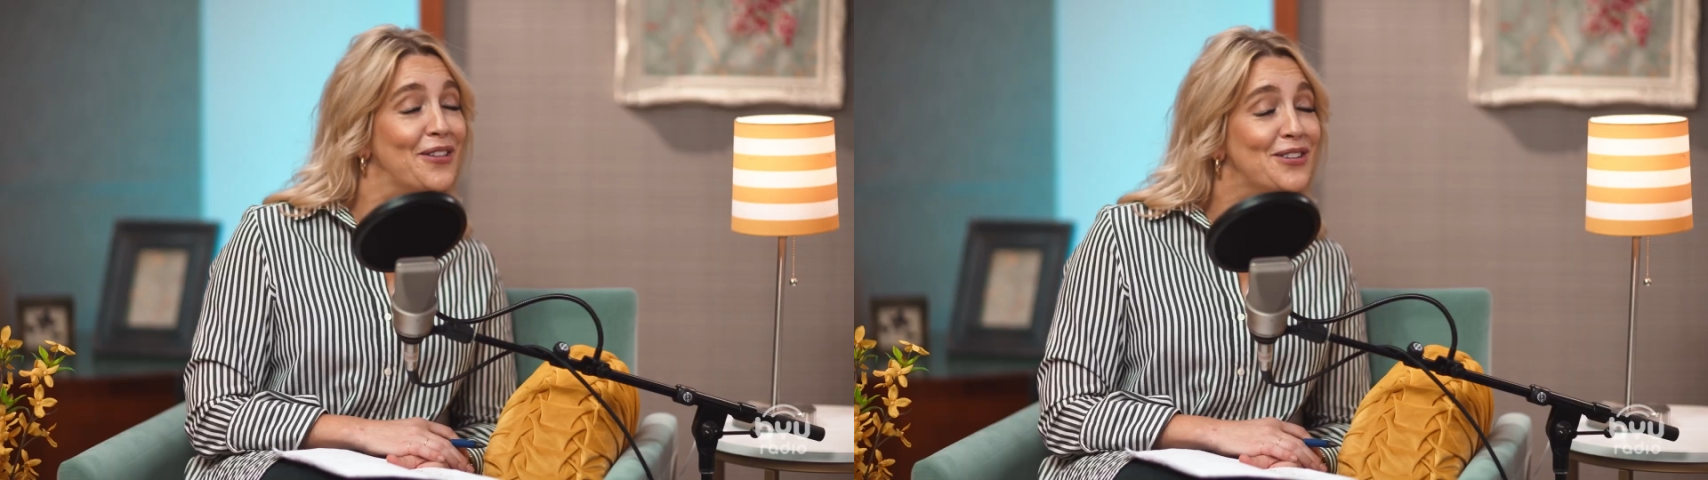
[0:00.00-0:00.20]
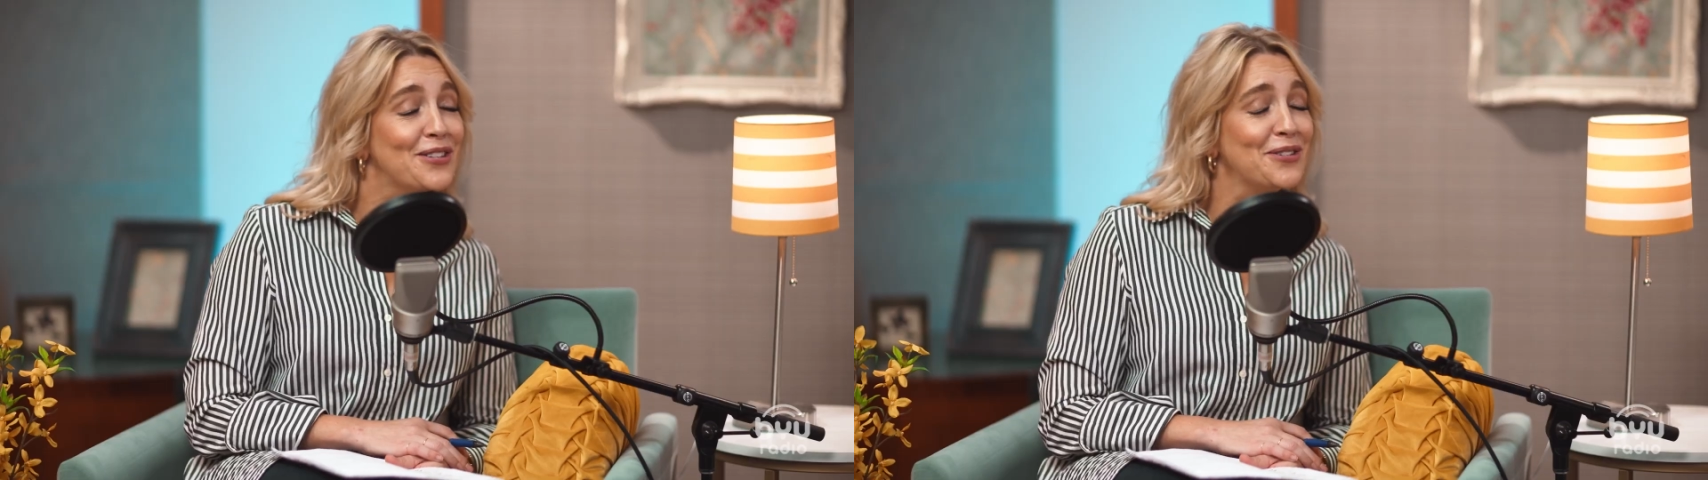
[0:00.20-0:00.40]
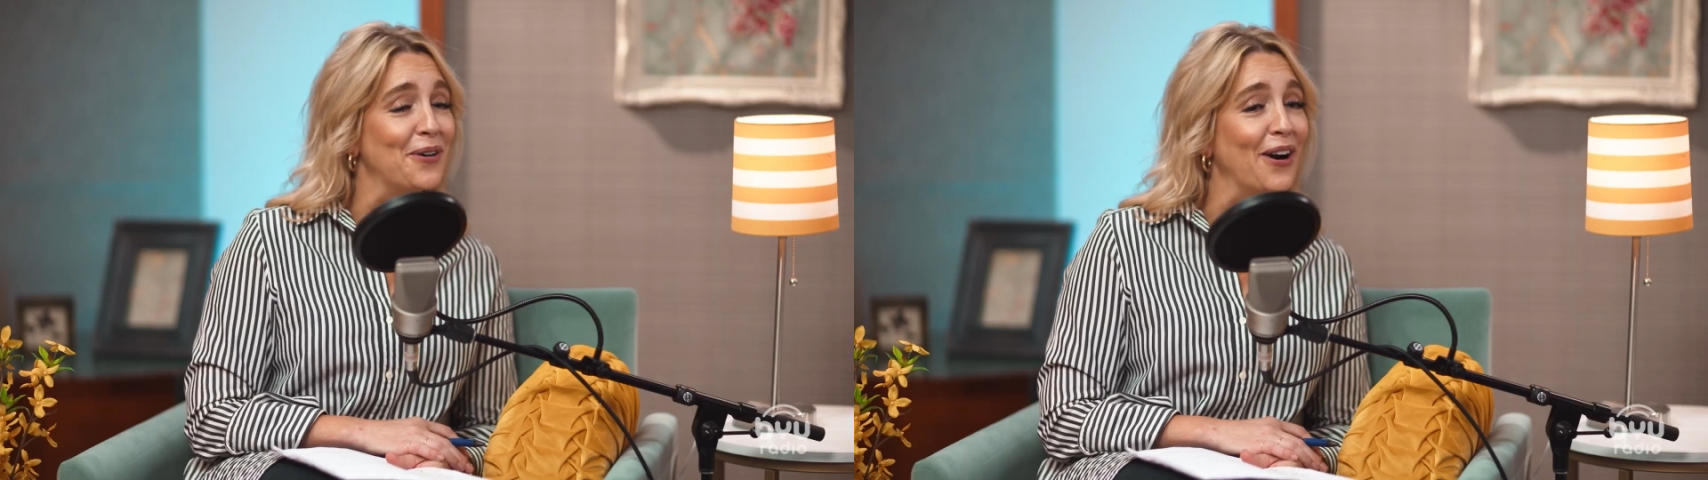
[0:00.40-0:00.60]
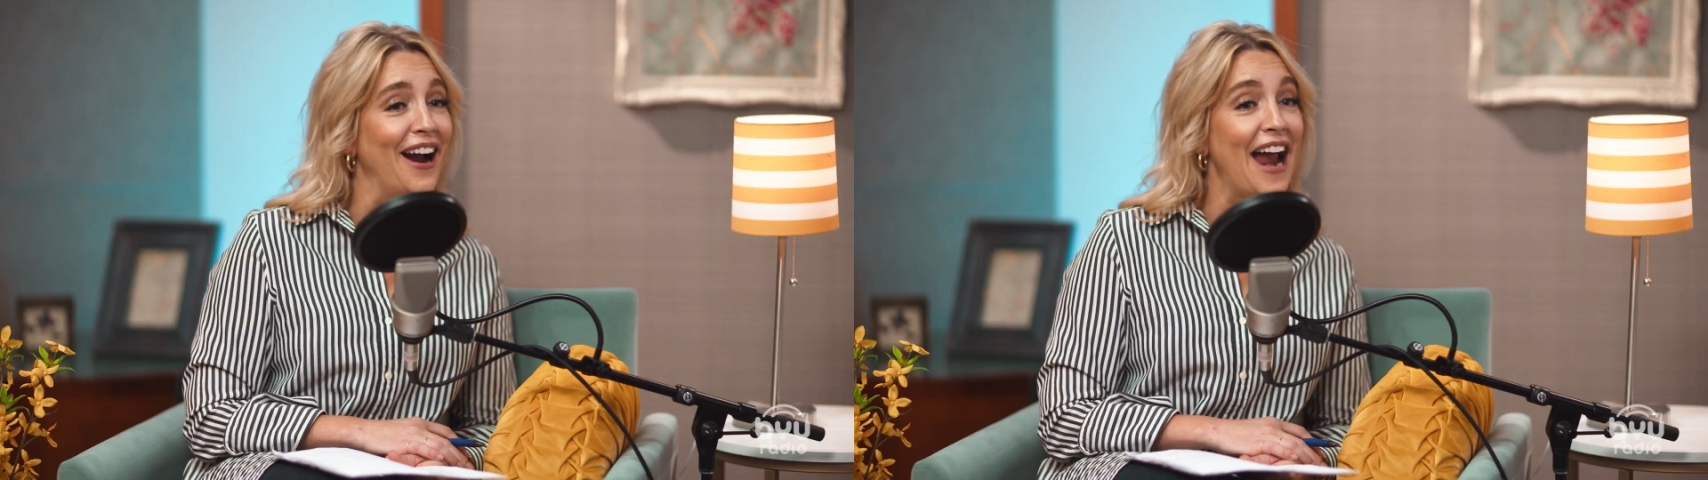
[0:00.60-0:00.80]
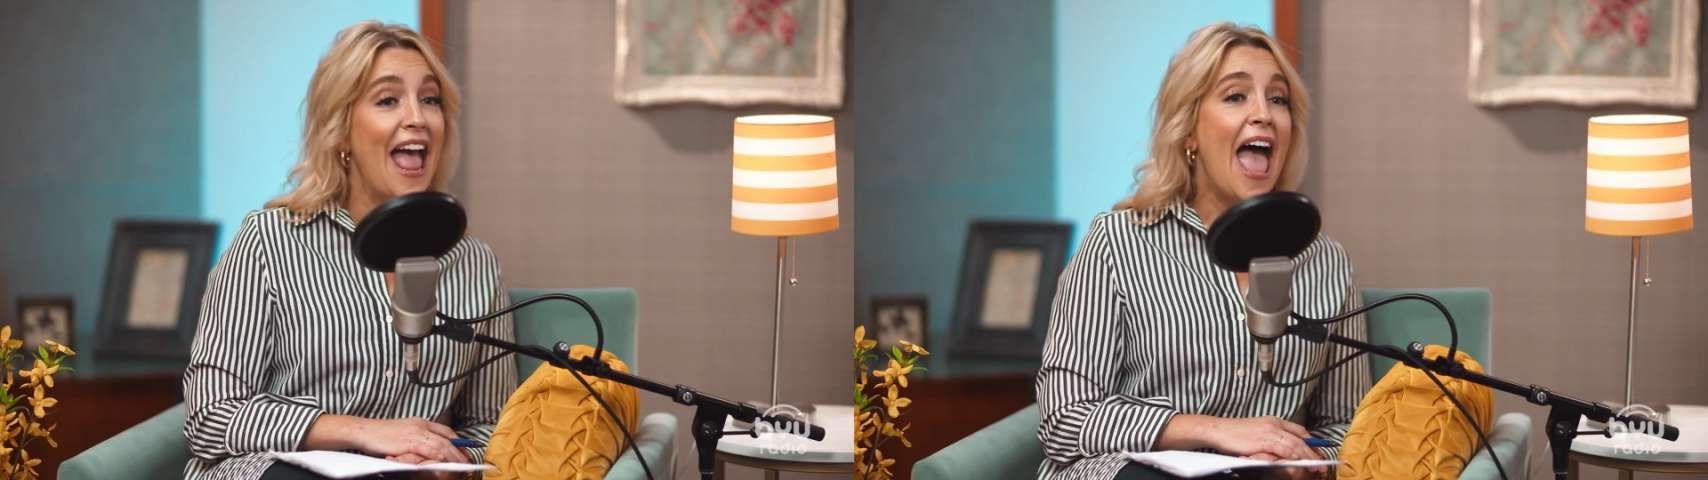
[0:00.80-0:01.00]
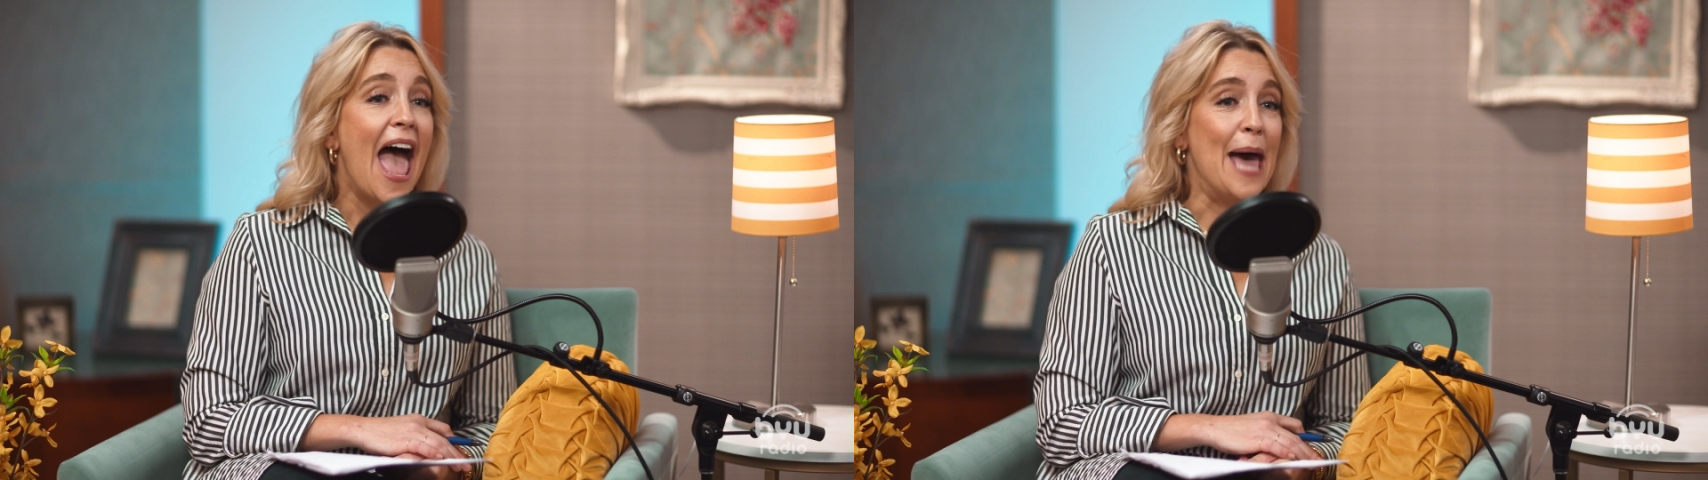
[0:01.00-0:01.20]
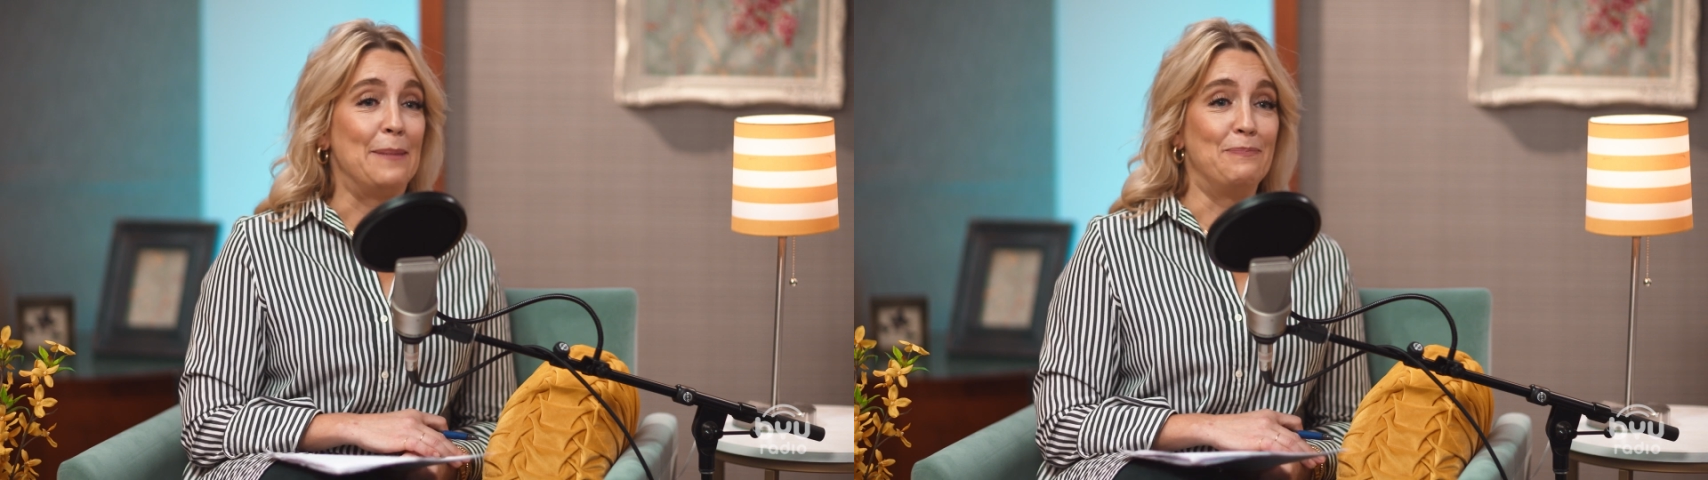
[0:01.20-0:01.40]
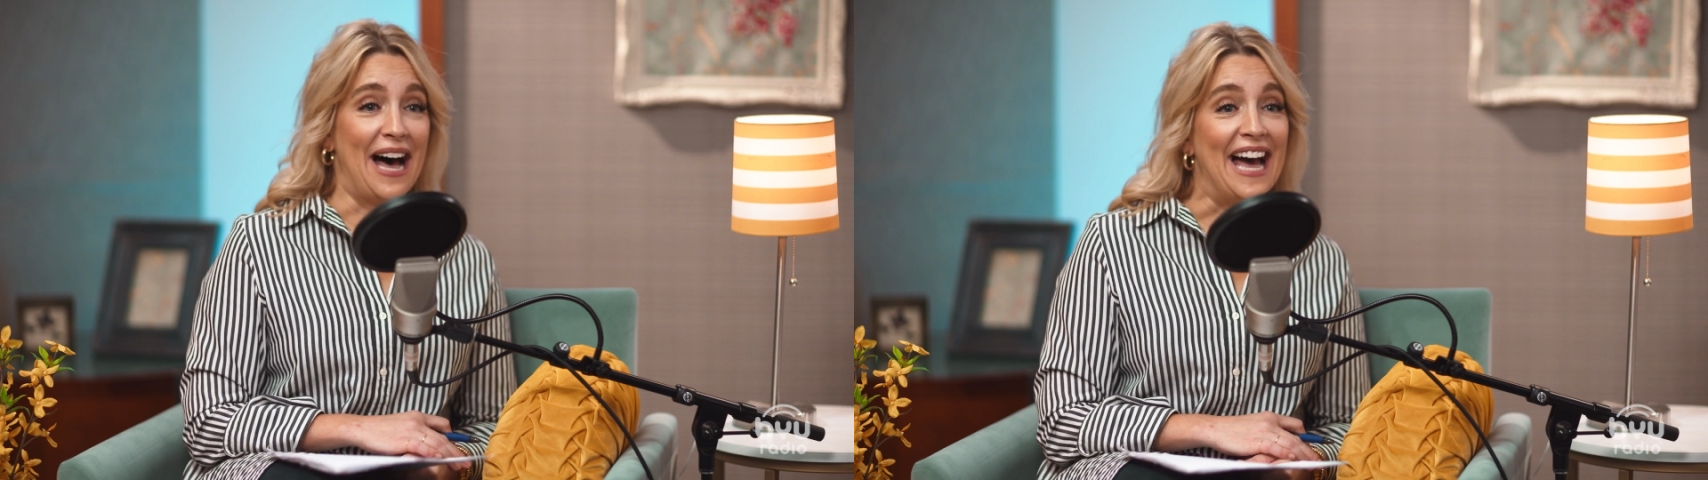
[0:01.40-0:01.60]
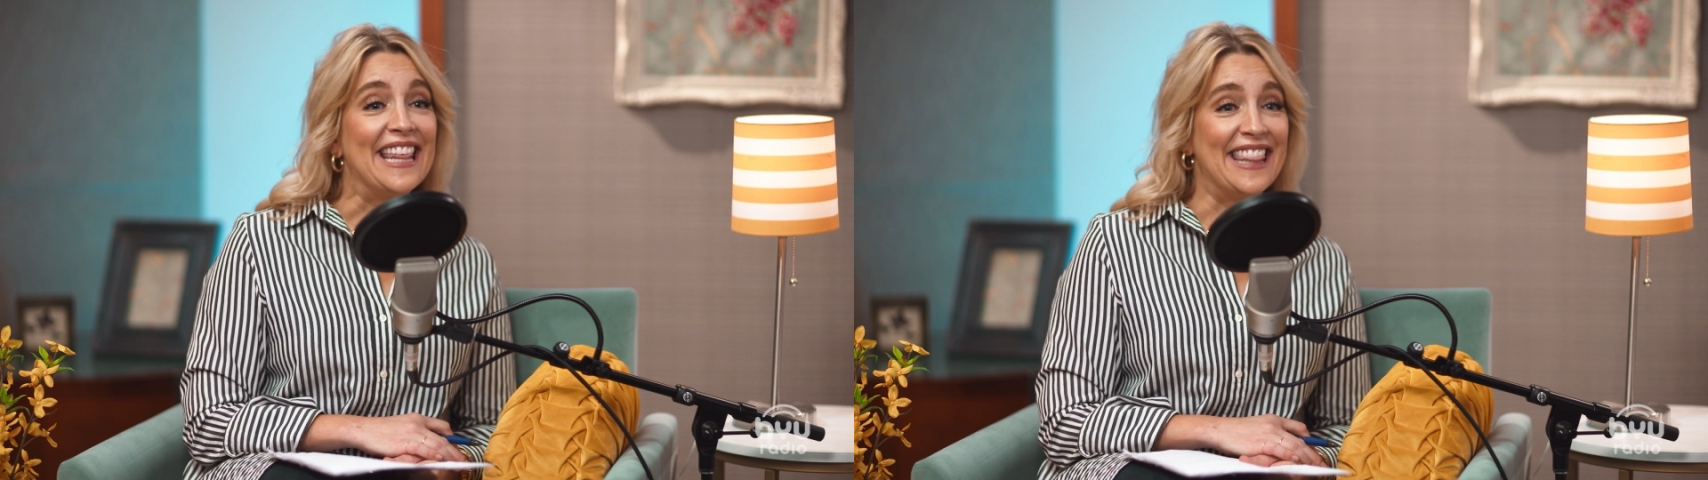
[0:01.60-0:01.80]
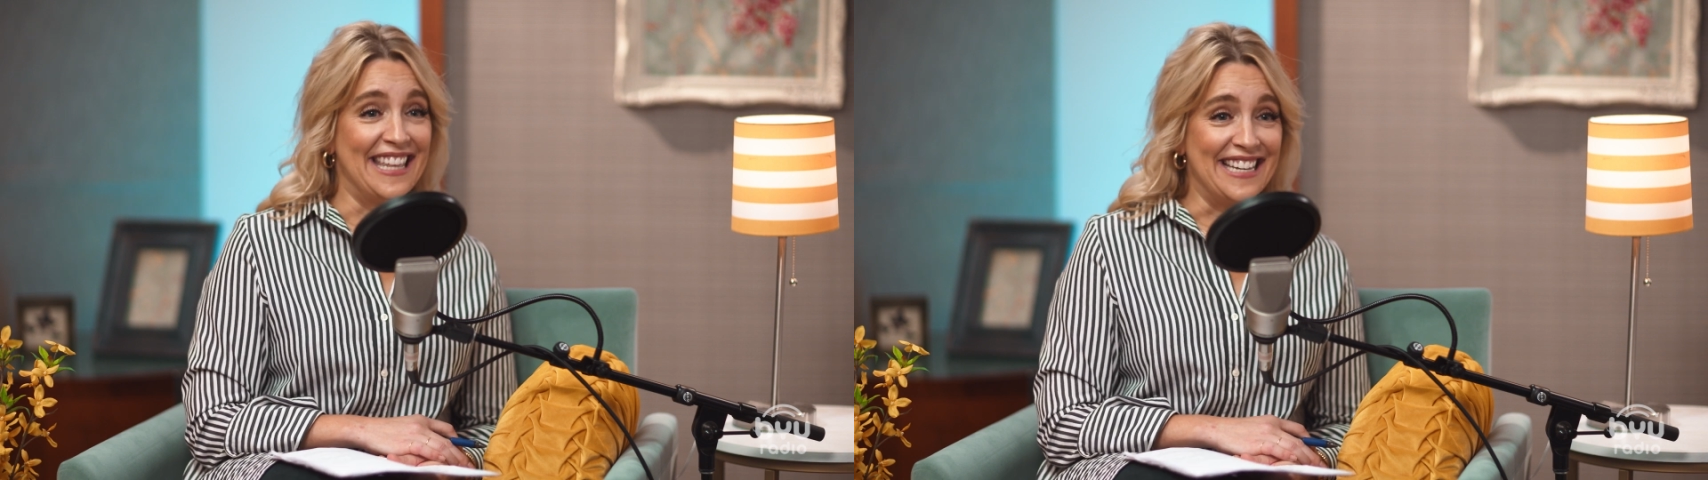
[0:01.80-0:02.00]
to the store and
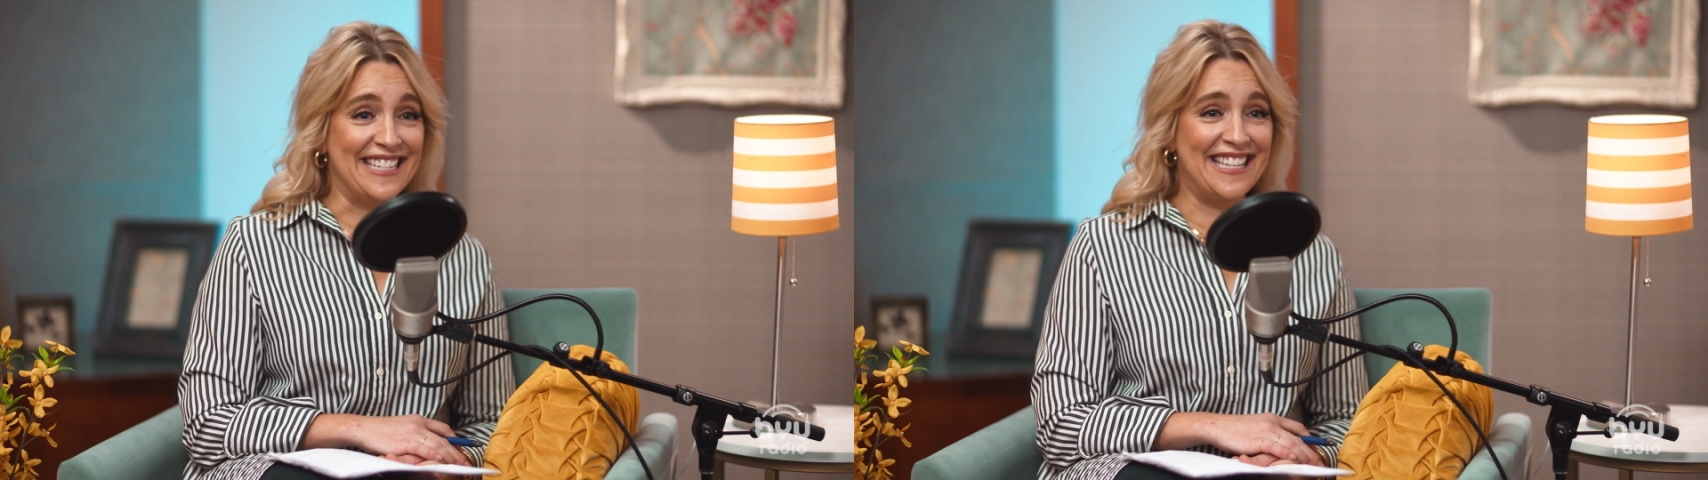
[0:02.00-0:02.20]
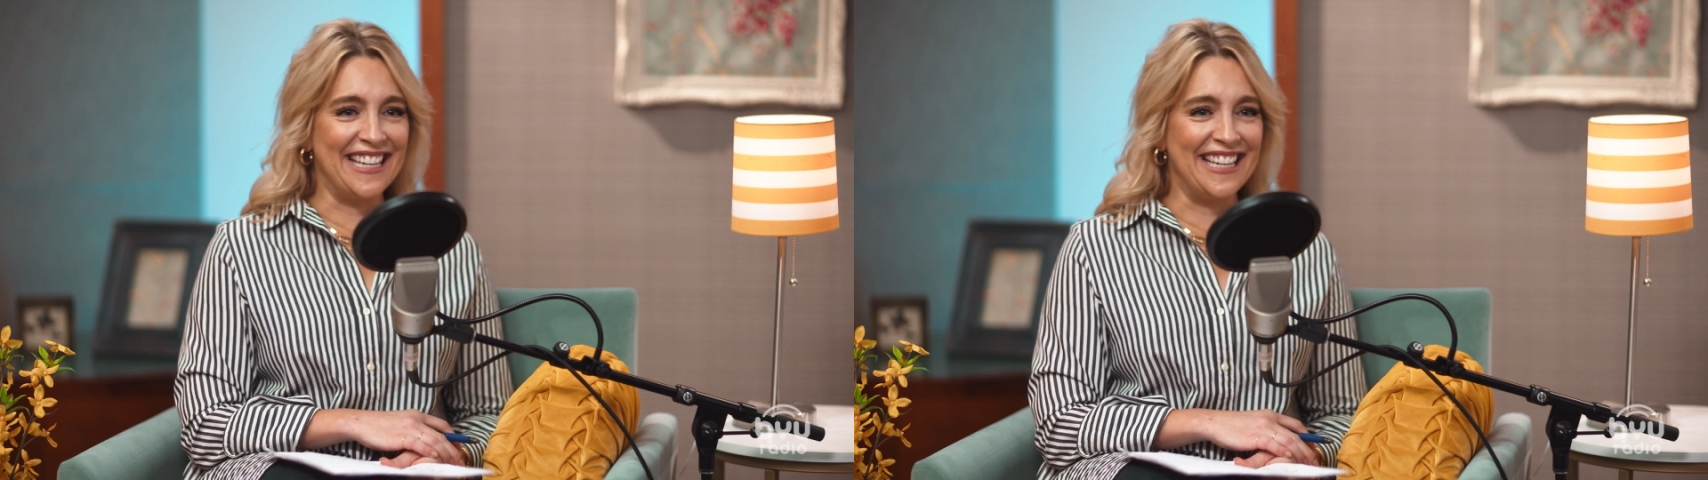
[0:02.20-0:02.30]
buy this.